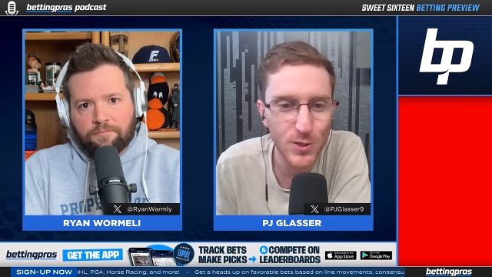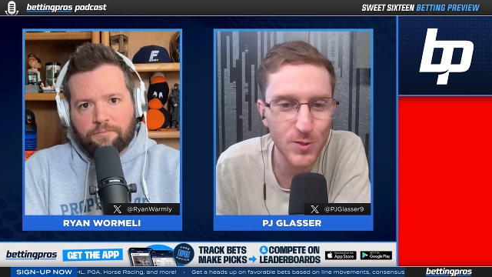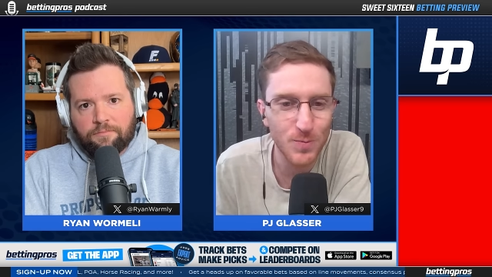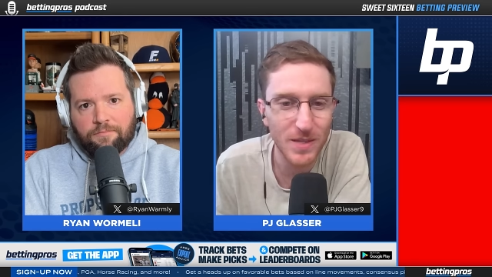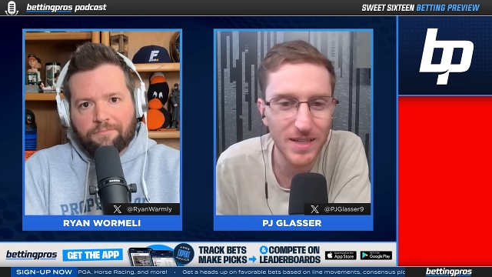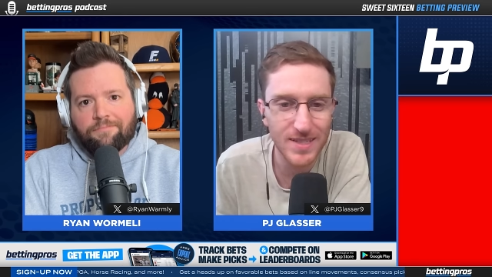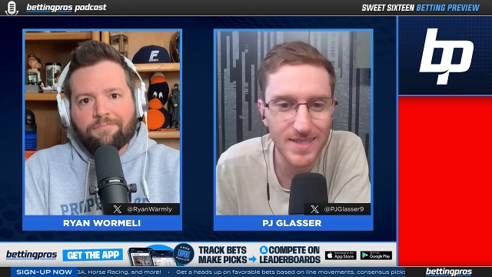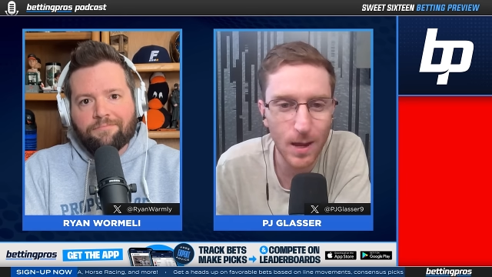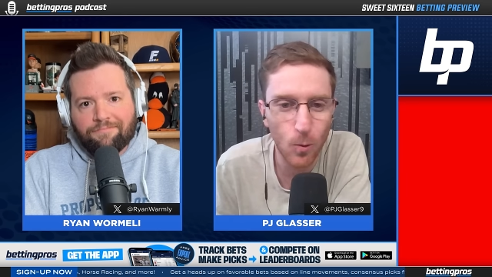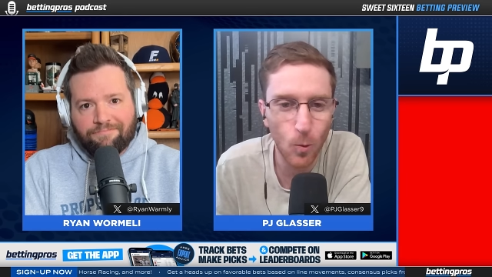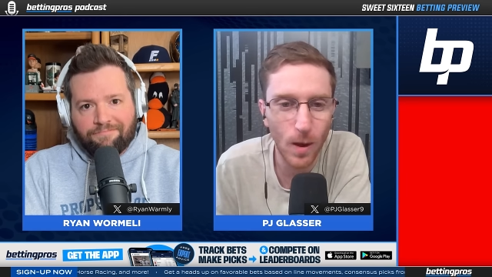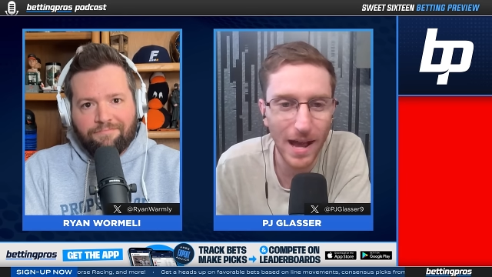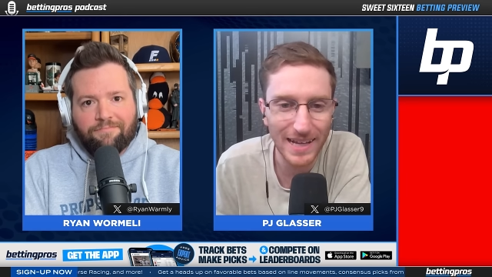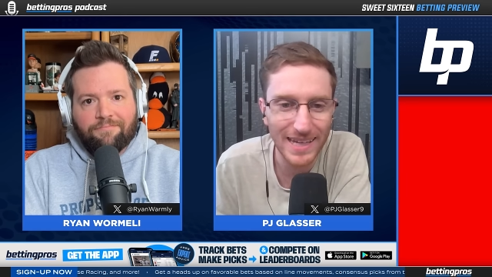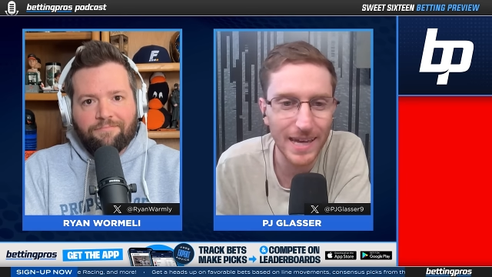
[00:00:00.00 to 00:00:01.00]
Speaker 1: just because I,
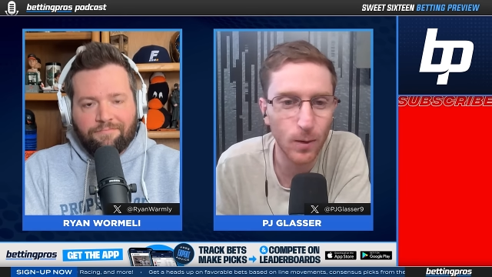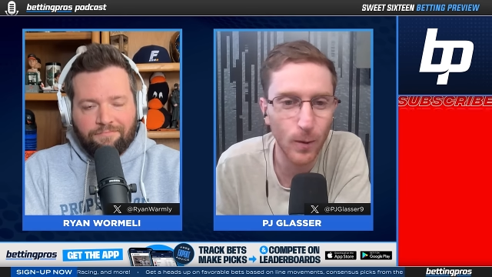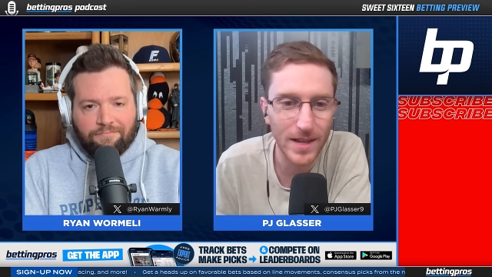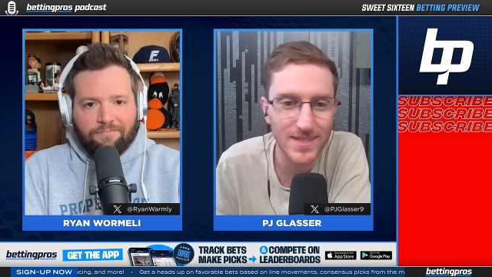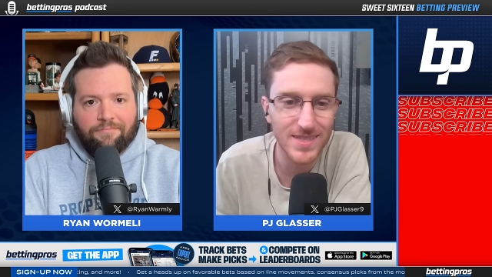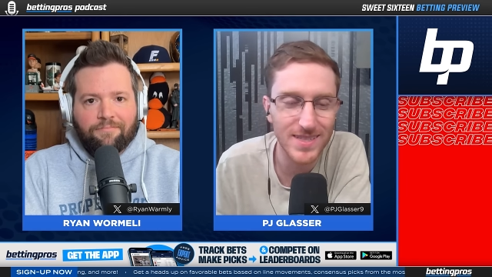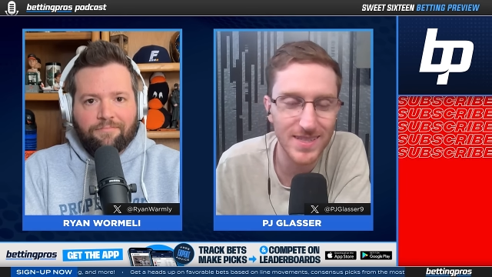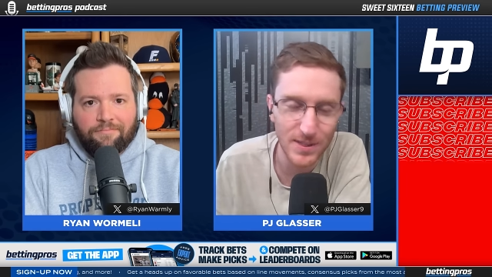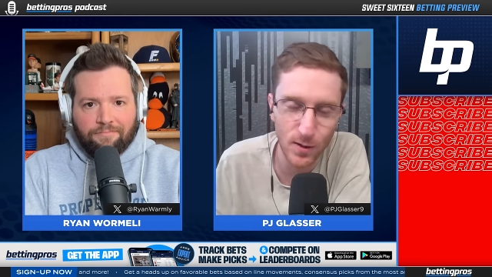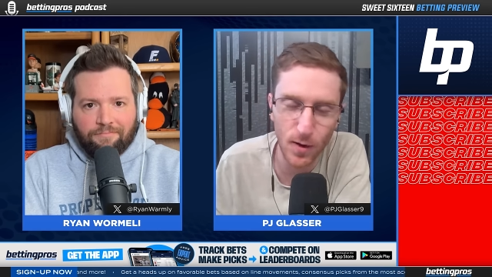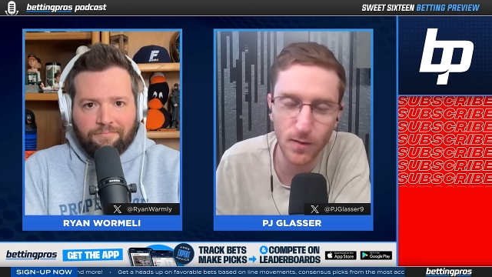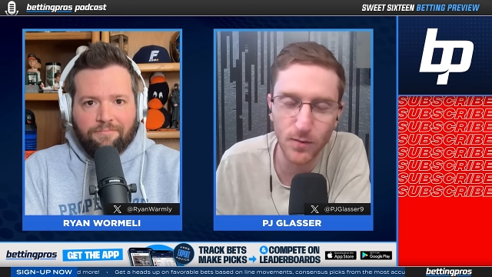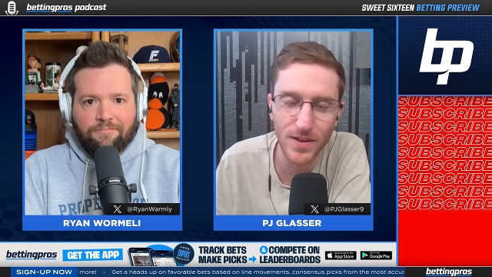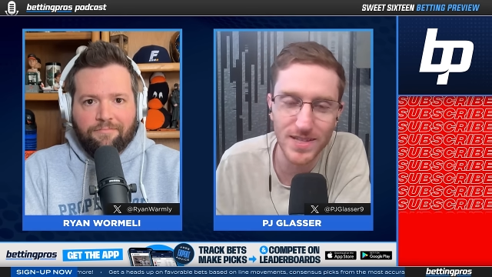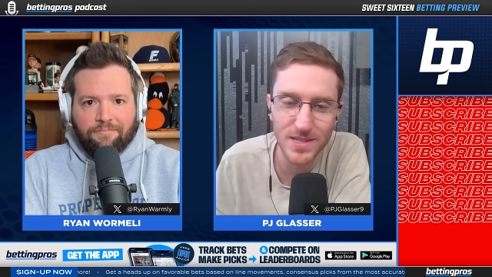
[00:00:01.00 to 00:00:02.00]
I can't wait to see the
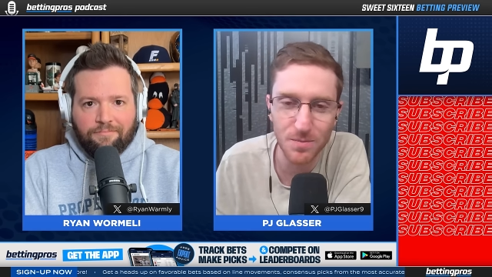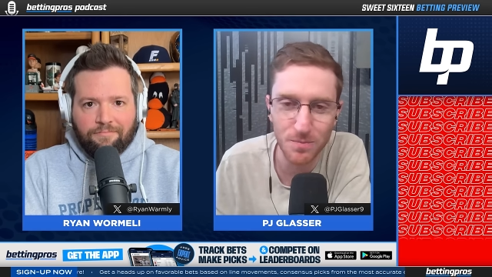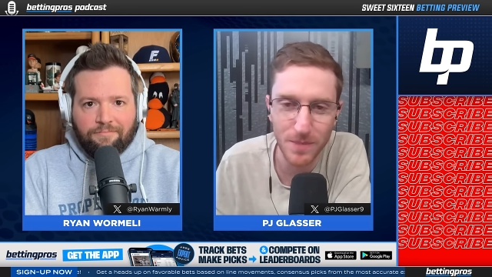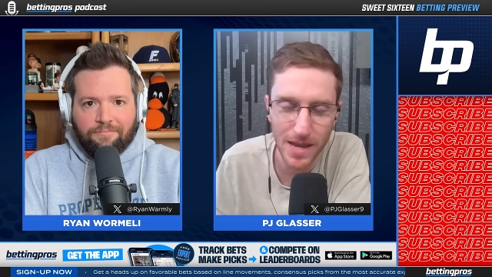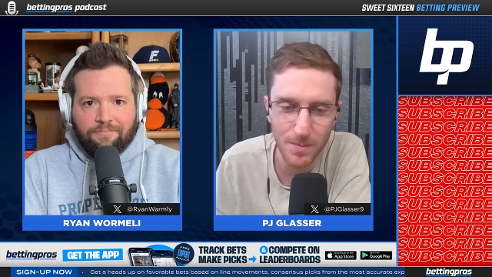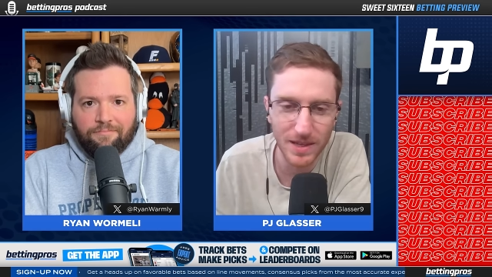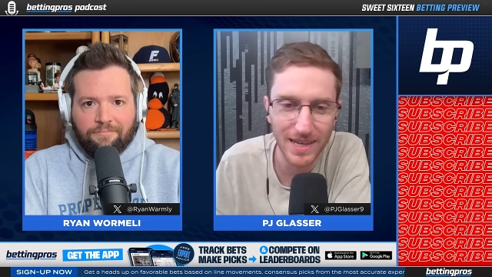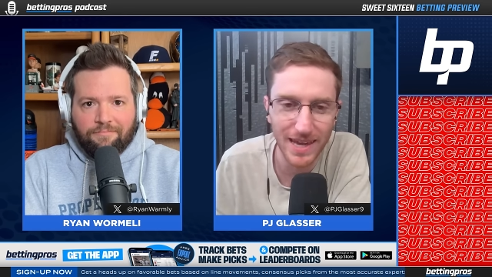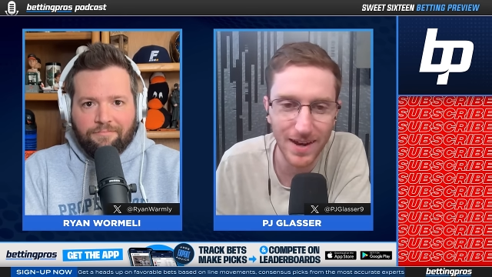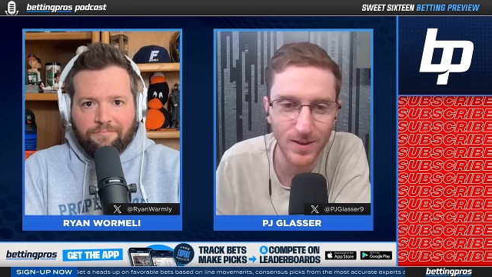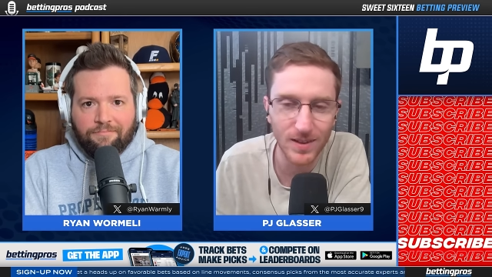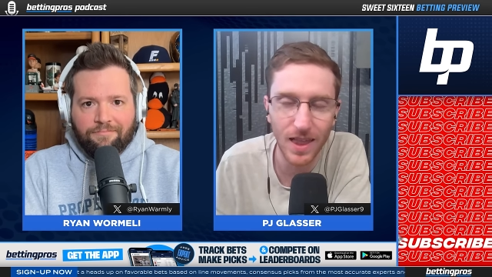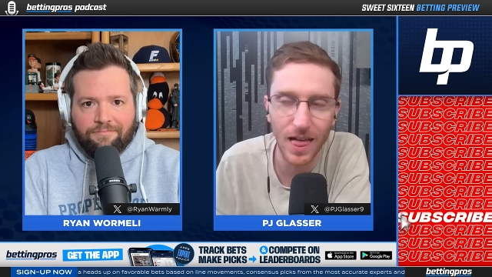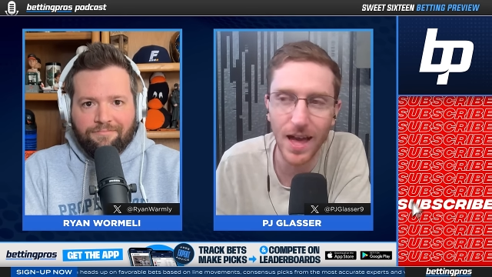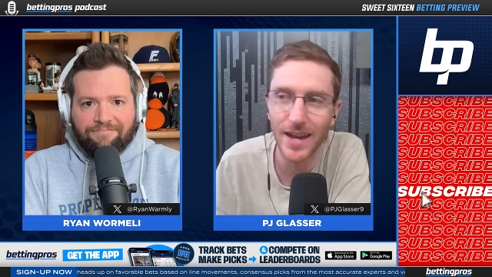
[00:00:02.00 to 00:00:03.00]
offense in Bama,
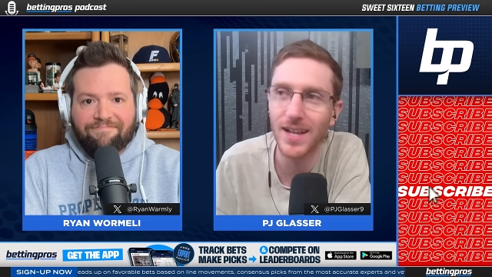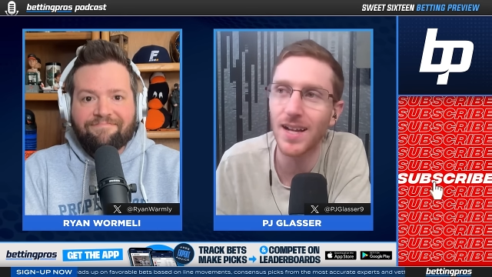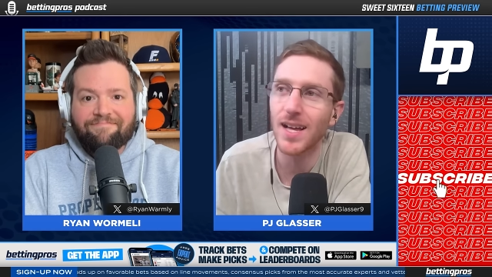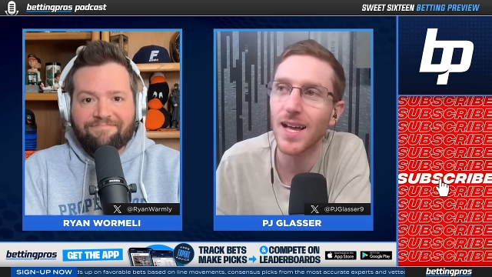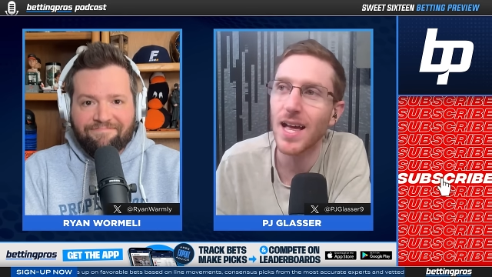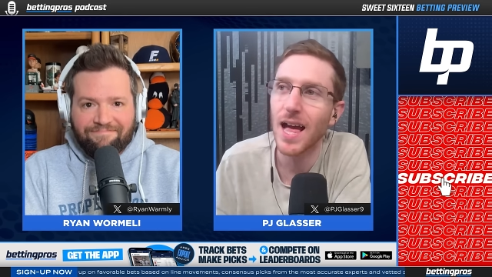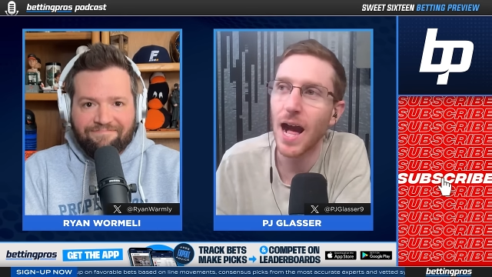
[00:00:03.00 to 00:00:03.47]
Carolina.